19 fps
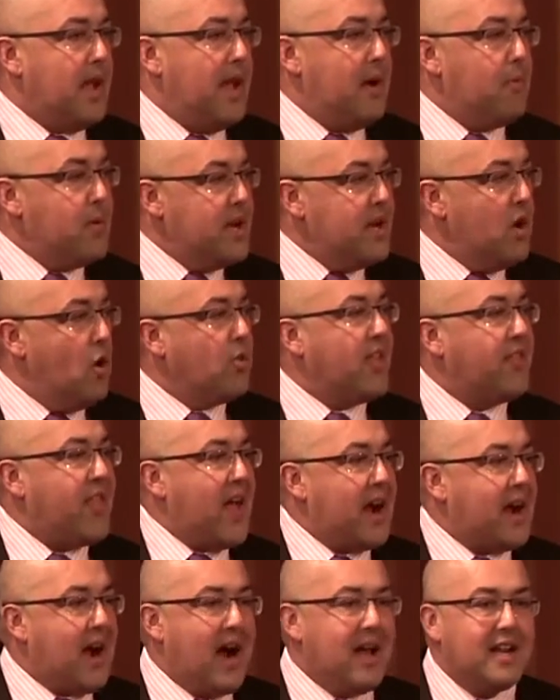And we know
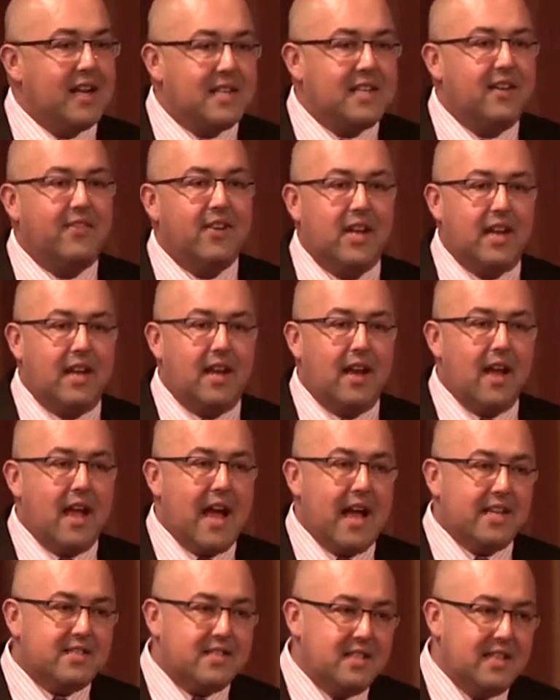that connectivity
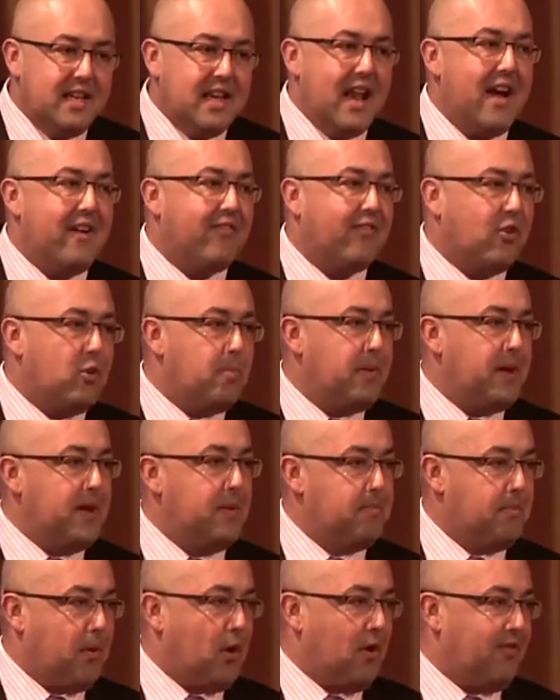has never
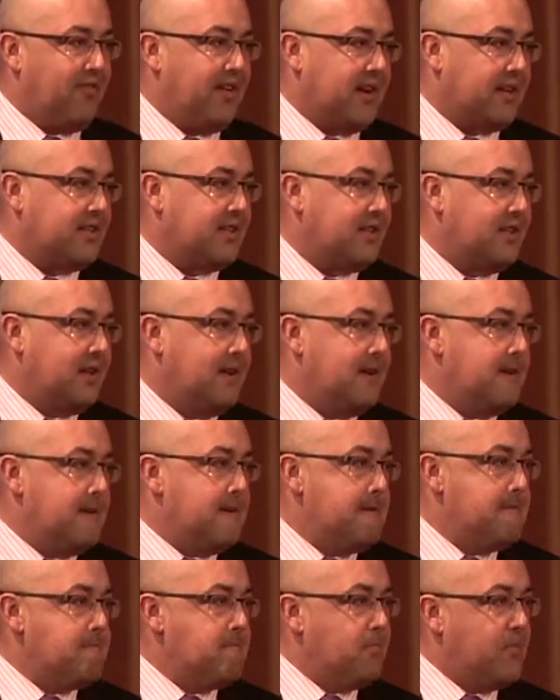been perfect.
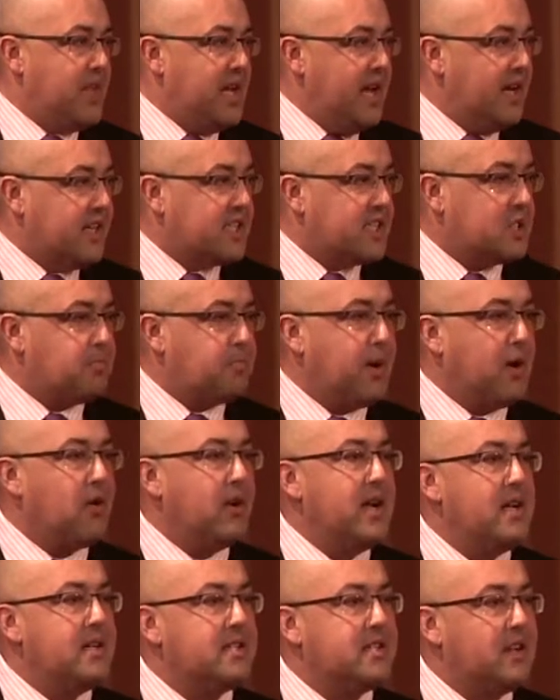The
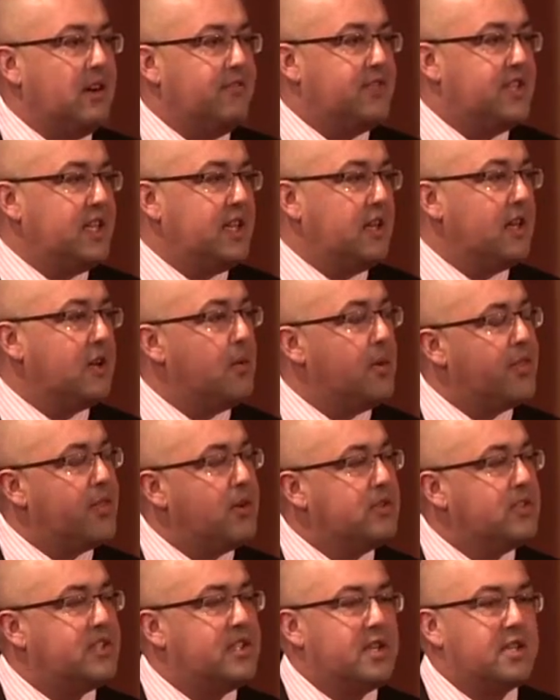experience of dealing with
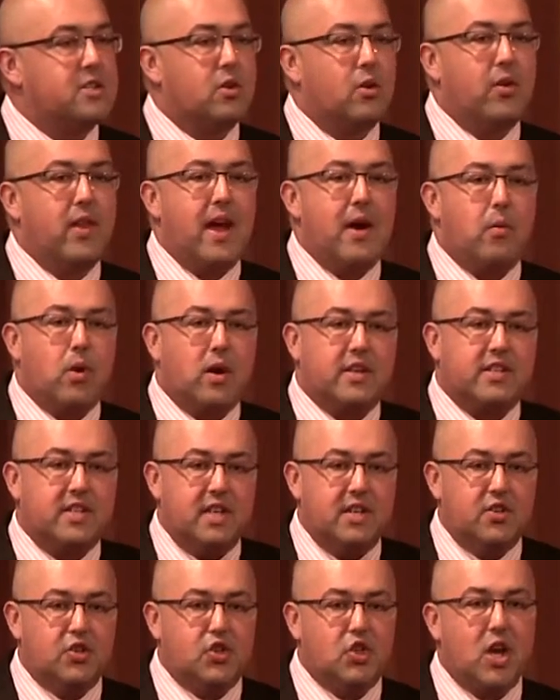those digital networks
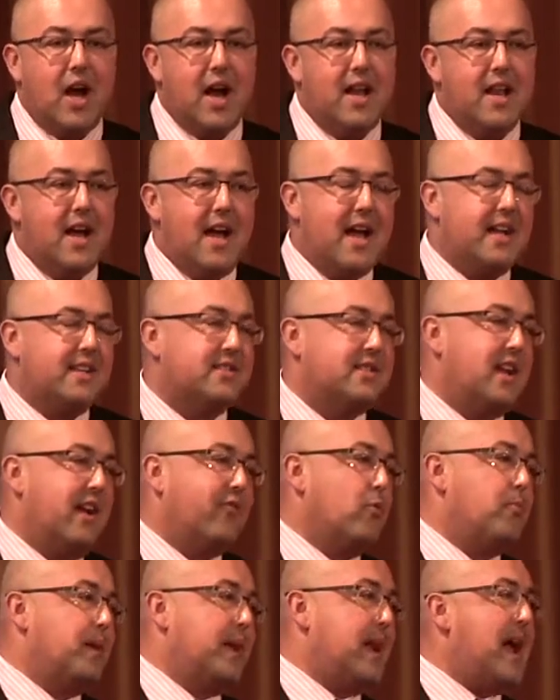in China has
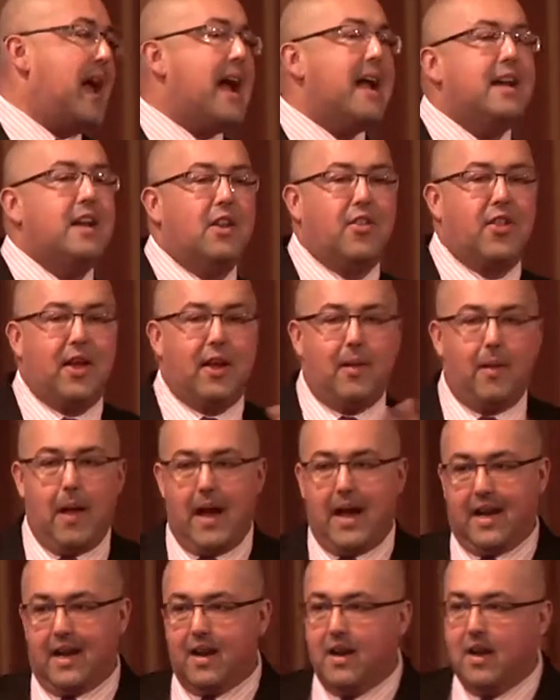never been anything
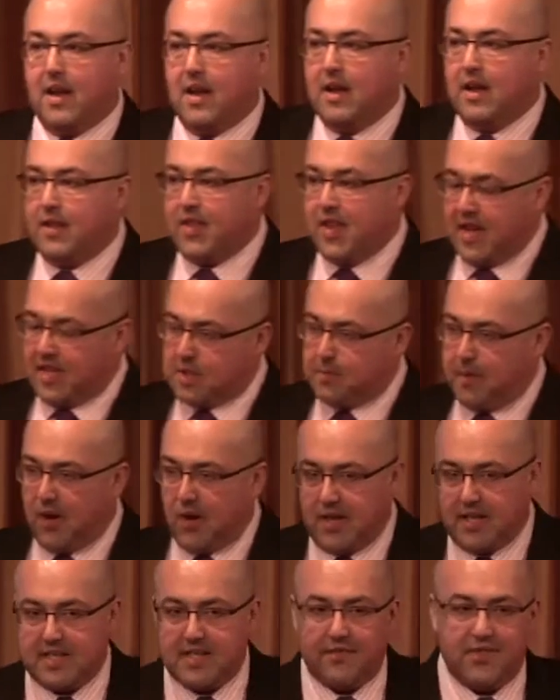like the
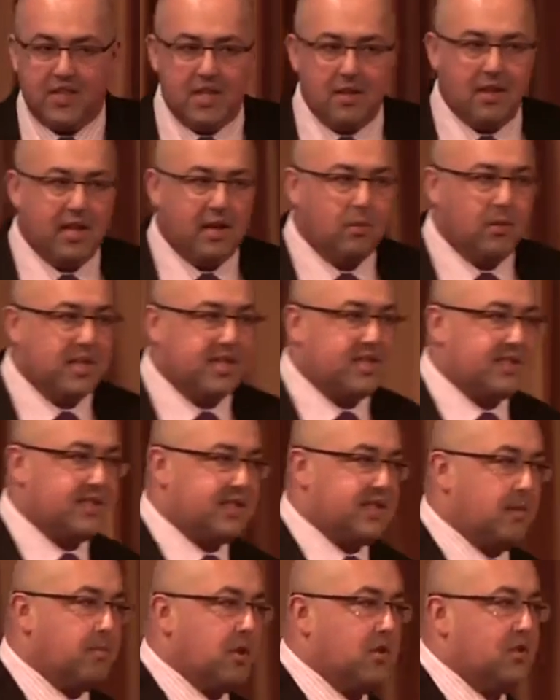experience of dealing with
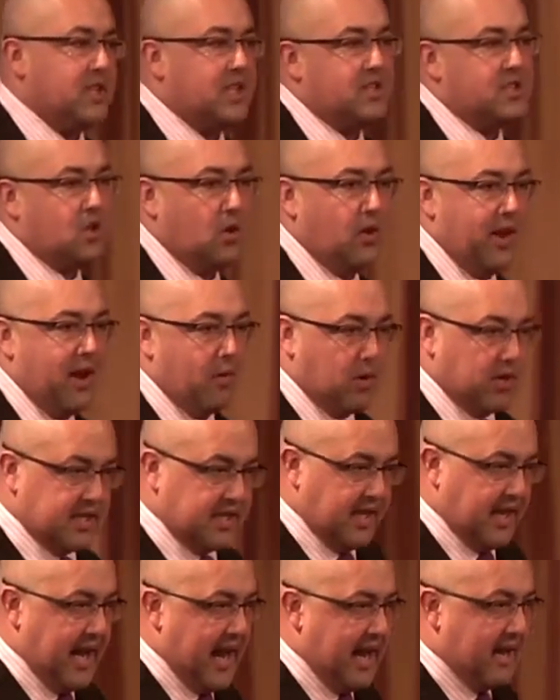similar digital
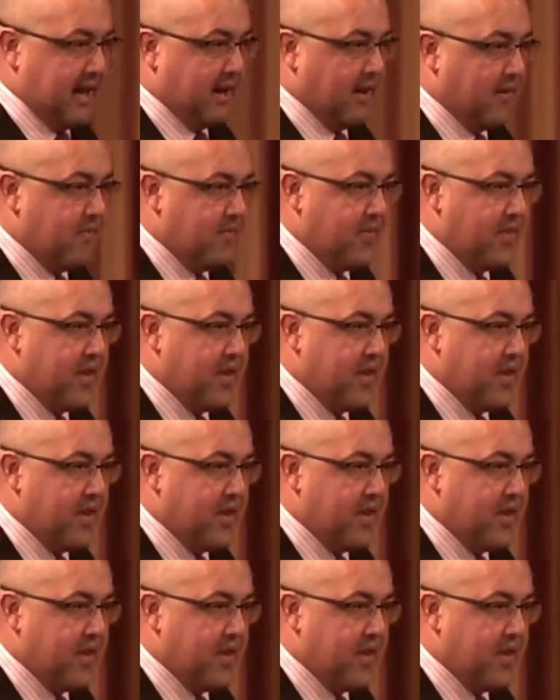networks in Canada.